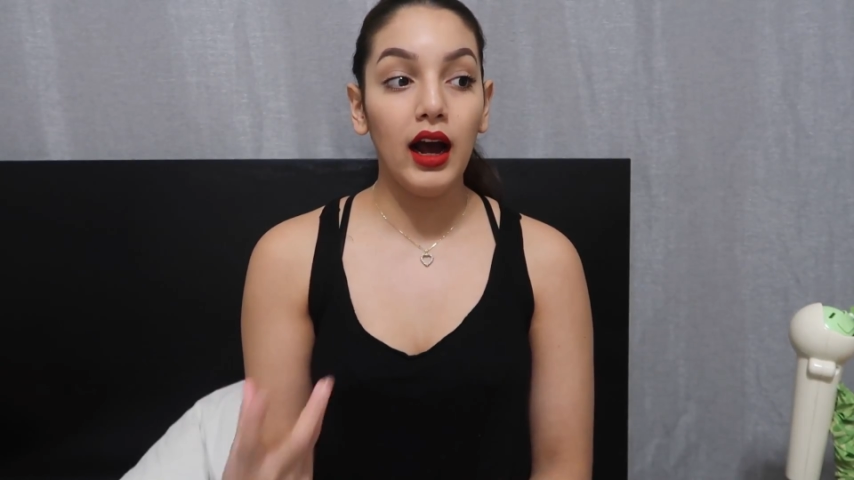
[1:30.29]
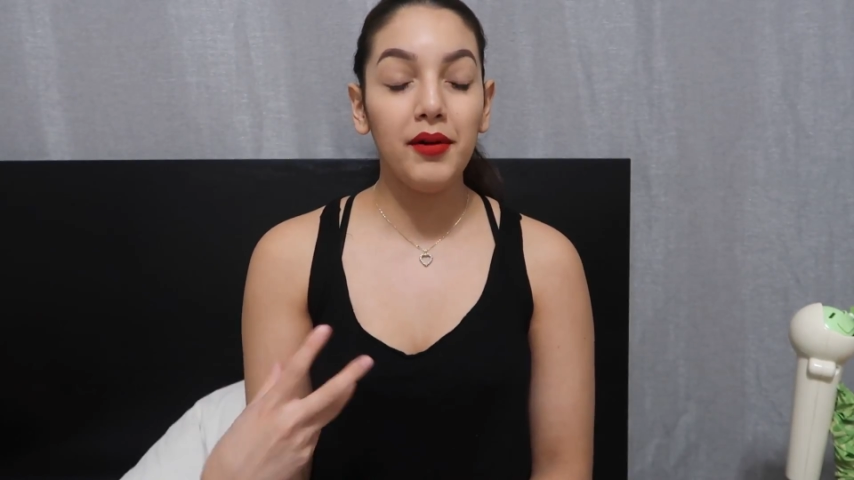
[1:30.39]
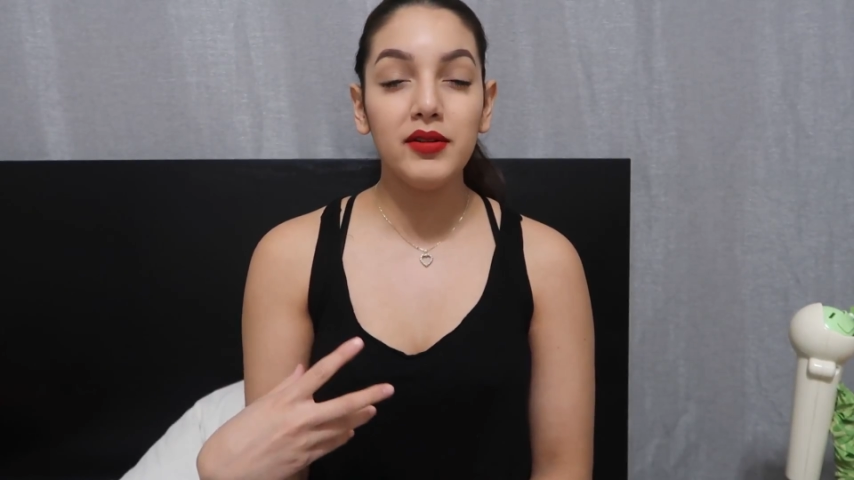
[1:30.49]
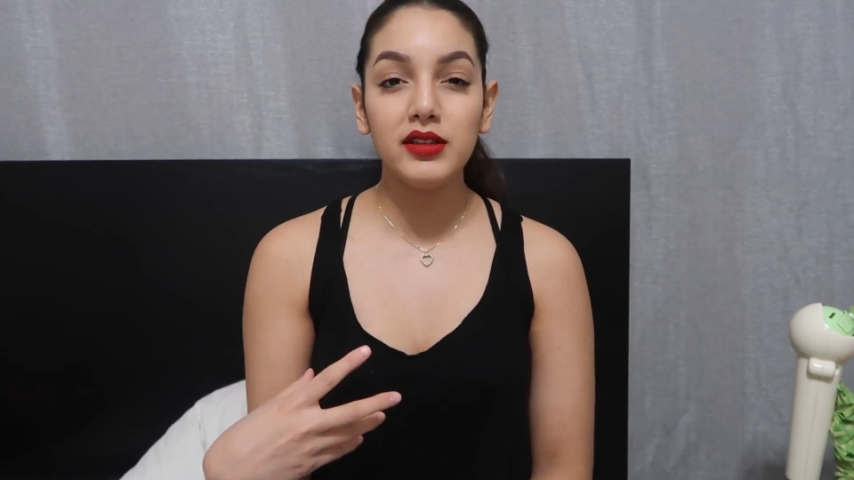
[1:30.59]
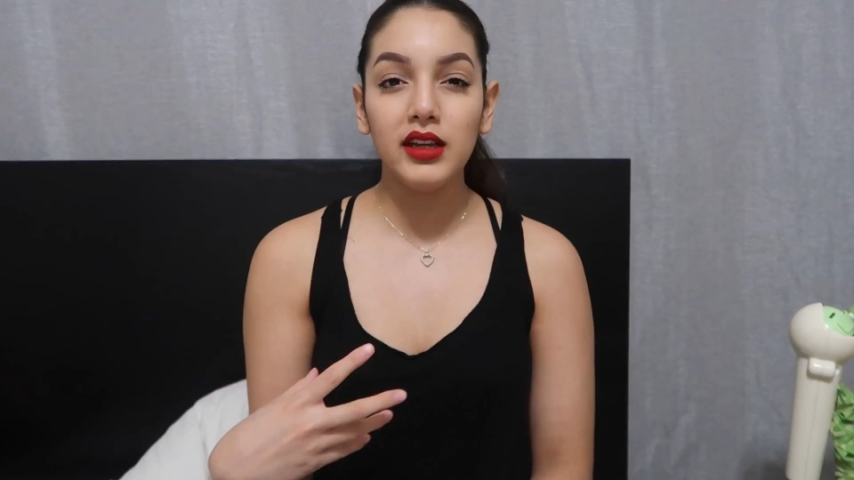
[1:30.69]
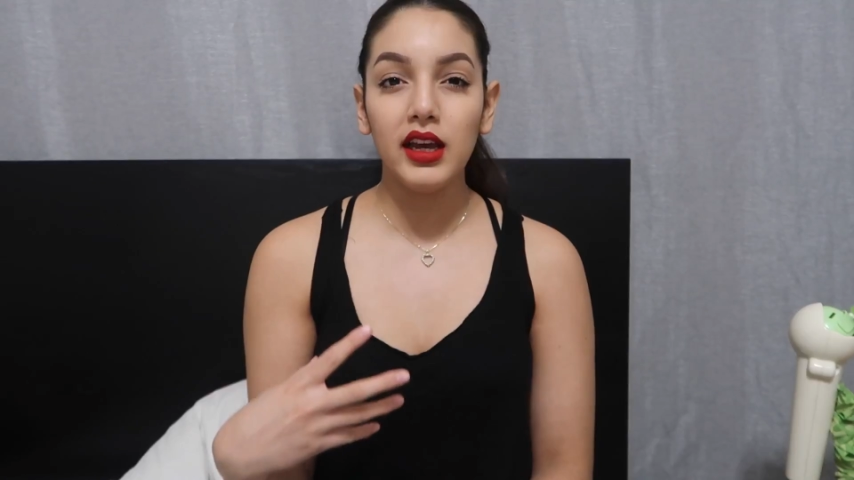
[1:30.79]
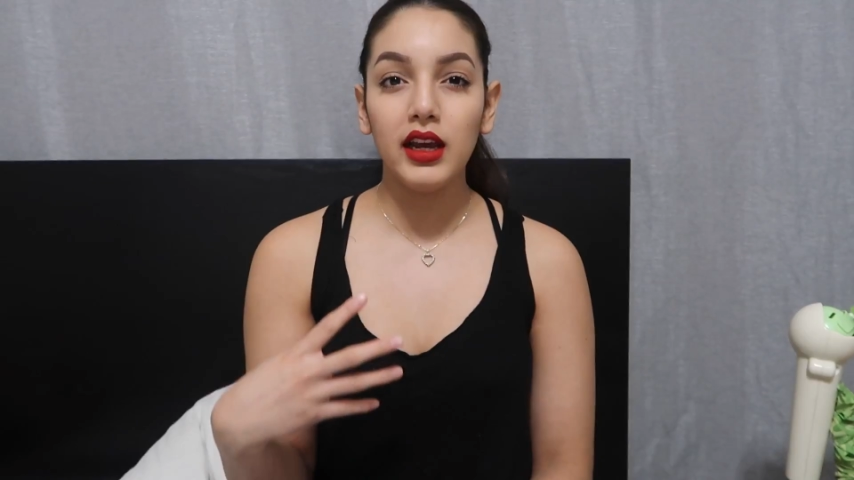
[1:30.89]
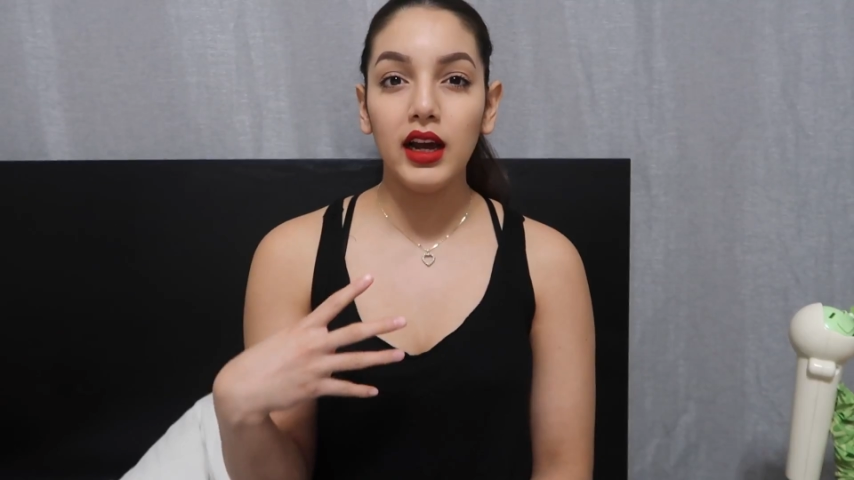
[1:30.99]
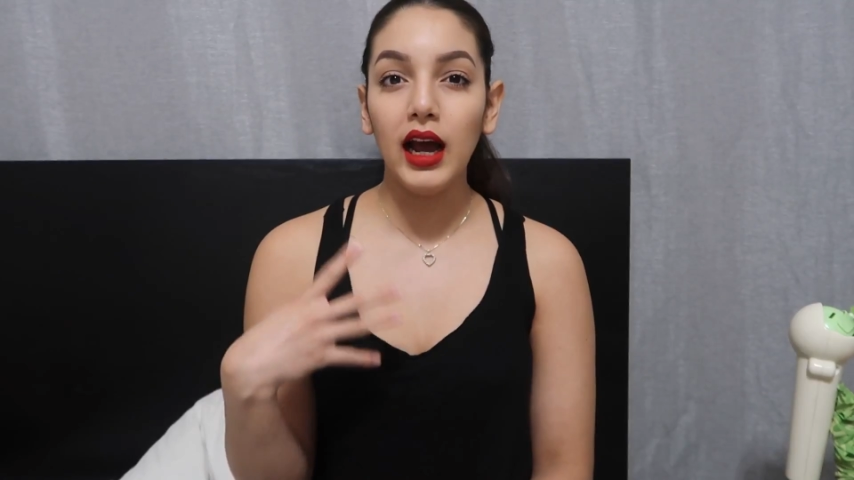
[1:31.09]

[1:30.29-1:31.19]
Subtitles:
I was like,